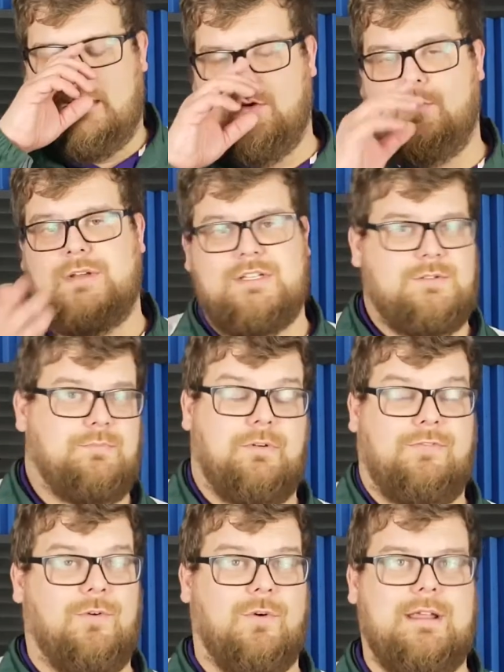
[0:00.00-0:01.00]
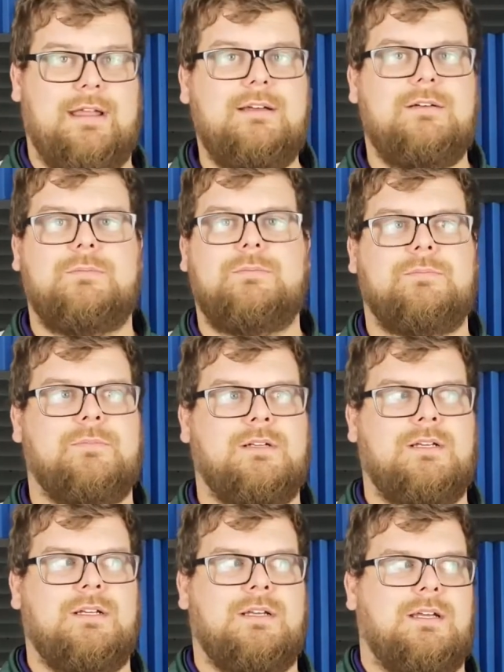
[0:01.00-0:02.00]
Which before him,
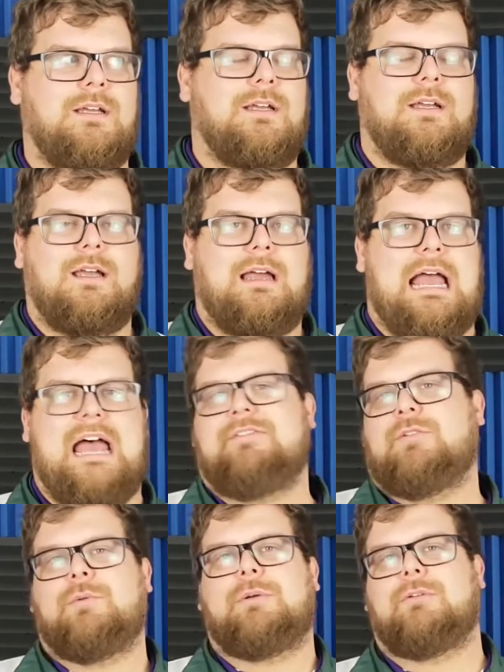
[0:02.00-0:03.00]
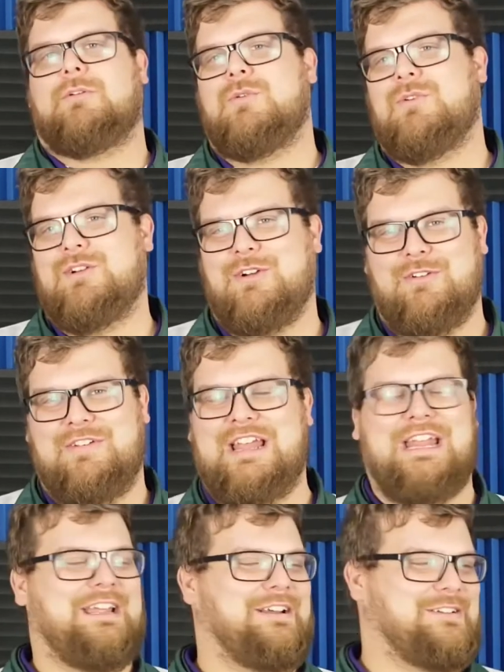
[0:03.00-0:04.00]
after we recorded our
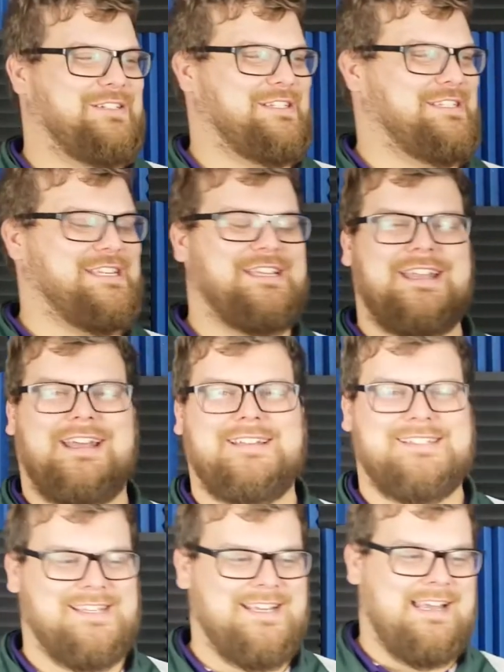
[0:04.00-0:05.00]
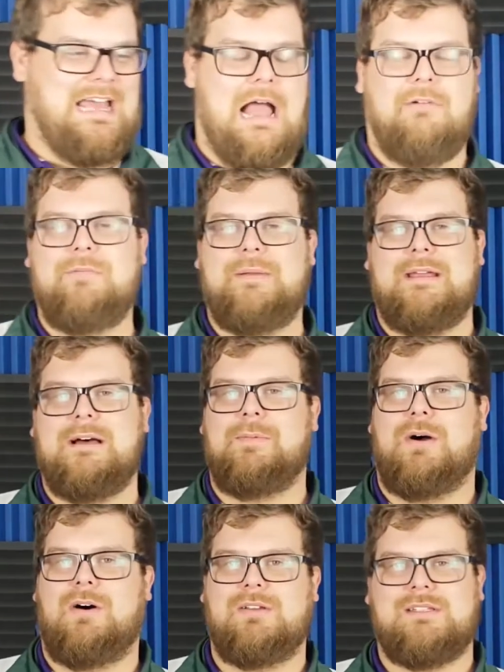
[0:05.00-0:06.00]
videos on Sundays, I would be up
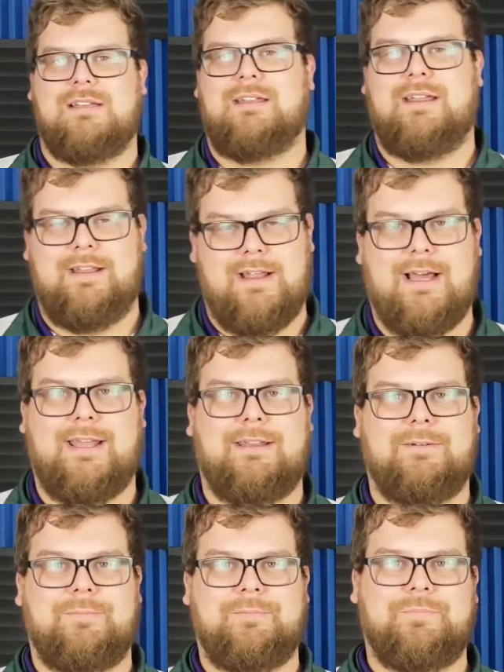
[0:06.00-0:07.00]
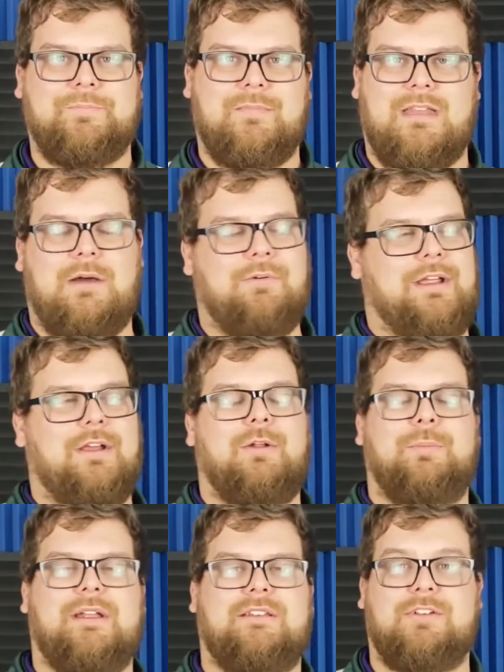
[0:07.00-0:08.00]
all Sunday night. I wouldn't go to
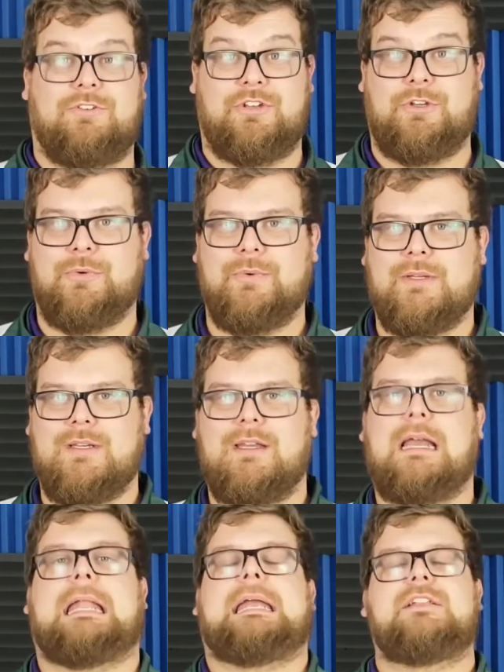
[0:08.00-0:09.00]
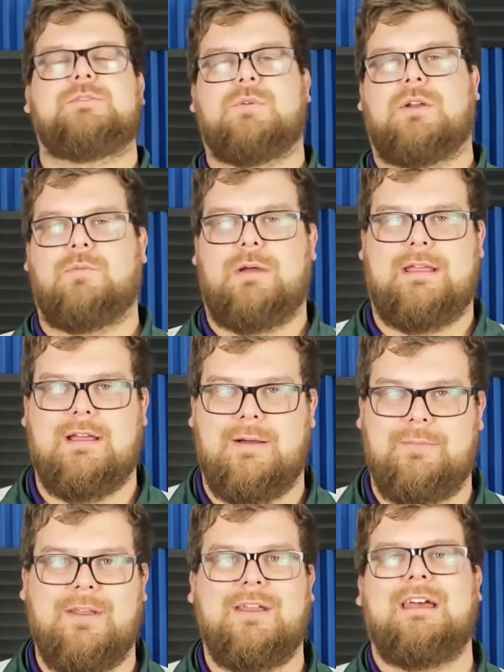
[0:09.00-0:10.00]
bed till 2, and each morning wake
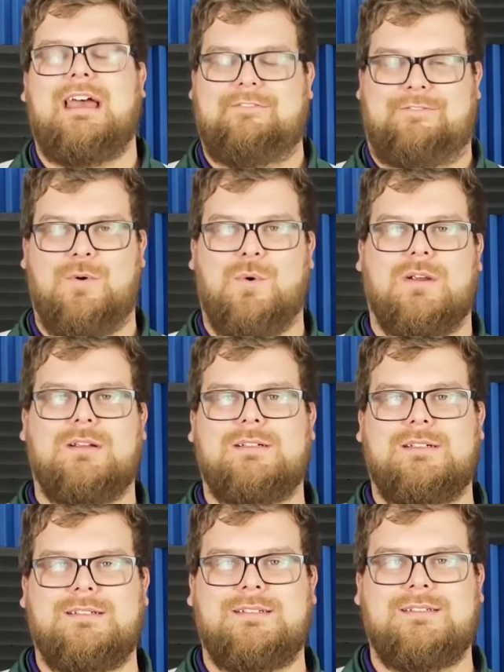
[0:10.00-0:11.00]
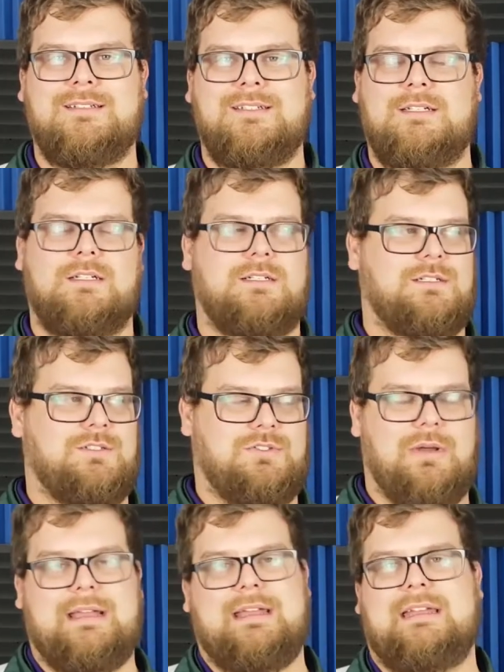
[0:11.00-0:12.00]
up at 4 so
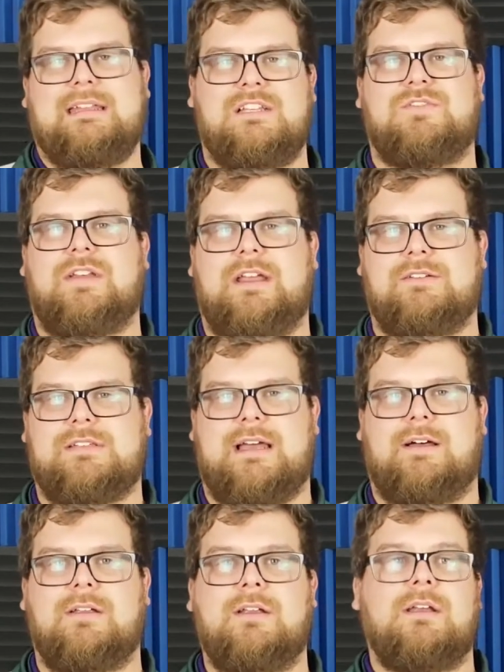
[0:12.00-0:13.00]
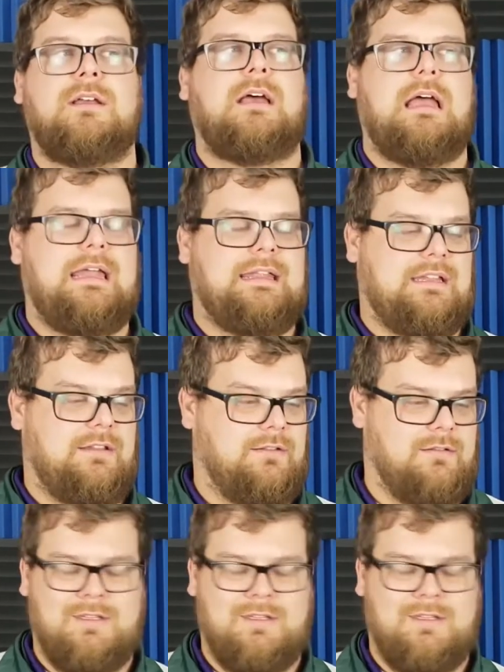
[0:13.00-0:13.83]
I could get these videos out. And then